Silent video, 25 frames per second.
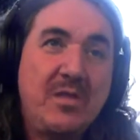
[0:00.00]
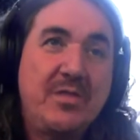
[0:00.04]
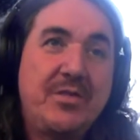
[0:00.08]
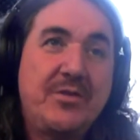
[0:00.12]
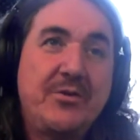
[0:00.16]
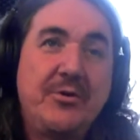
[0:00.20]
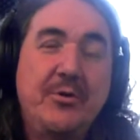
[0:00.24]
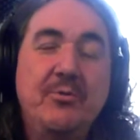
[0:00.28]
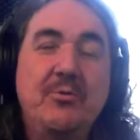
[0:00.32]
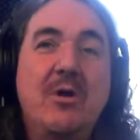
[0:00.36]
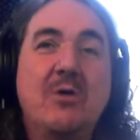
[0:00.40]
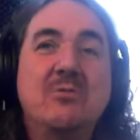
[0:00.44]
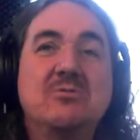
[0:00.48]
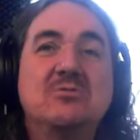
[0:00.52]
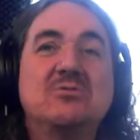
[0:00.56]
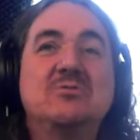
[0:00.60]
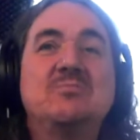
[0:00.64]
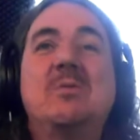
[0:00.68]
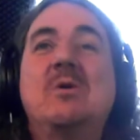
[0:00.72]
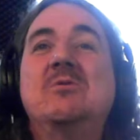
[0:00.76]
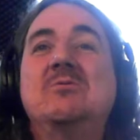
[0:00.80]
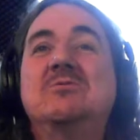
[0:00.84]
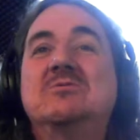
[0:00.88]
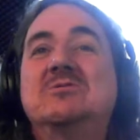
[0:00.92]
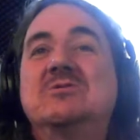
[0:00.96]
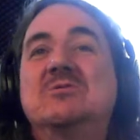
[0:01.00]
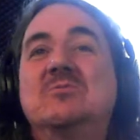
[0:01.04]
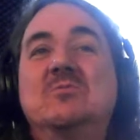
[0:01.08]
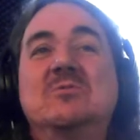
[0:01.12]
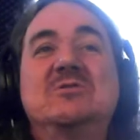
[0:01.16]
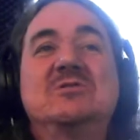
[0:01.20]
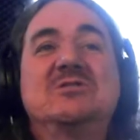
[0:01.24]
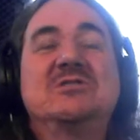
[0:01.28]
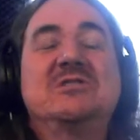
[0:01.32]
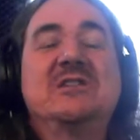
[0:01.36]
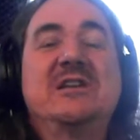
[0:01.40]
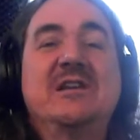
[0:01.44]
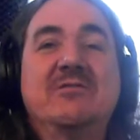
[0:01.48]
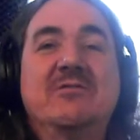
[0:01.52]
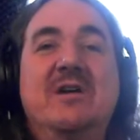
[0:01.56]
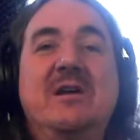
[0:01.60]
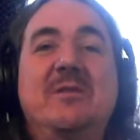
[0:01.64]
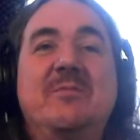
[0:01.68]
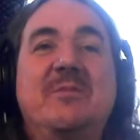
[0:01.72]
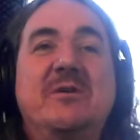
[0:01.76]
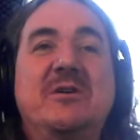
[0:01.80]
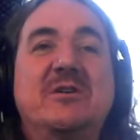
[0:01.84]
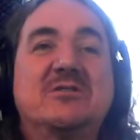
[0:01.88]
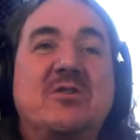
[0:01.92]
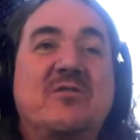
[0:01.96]
through those modes, and we'll see,
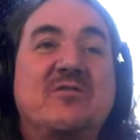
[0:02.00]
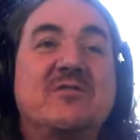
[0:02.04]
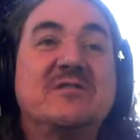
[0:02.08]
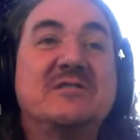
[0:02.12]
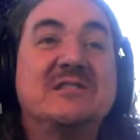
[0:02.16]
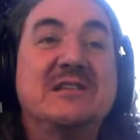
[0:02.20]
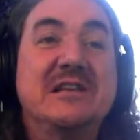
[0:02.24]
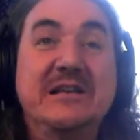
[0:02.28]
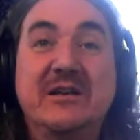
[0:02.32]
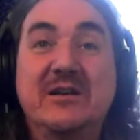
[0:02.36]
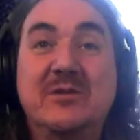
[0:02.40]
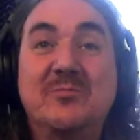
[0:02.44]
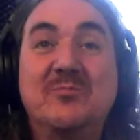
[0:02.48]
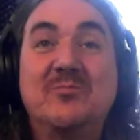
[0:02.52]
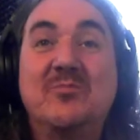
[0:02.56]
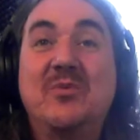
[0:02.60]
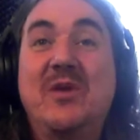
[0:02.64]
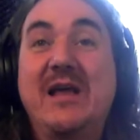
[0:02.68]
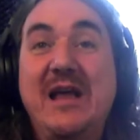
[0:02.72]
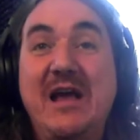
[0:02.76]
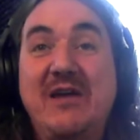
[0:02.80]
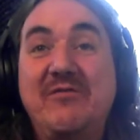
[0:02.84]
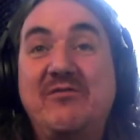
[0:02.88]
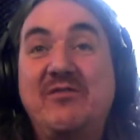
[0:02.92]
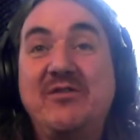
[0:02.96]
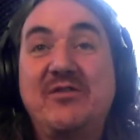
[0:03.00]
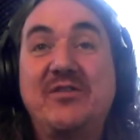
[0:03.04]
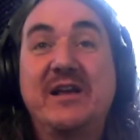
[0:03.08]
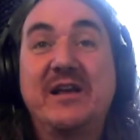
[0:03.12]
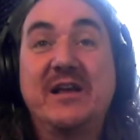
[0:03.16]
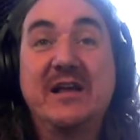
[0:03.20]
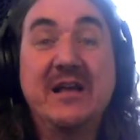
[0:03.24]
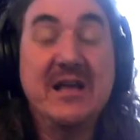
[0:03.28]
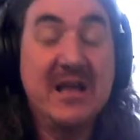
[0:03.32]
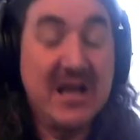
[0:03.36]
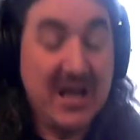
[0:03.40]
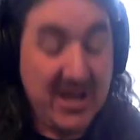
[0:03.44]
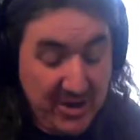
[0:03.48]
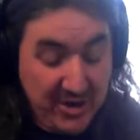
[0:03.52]
right? Because obviously you can play everything.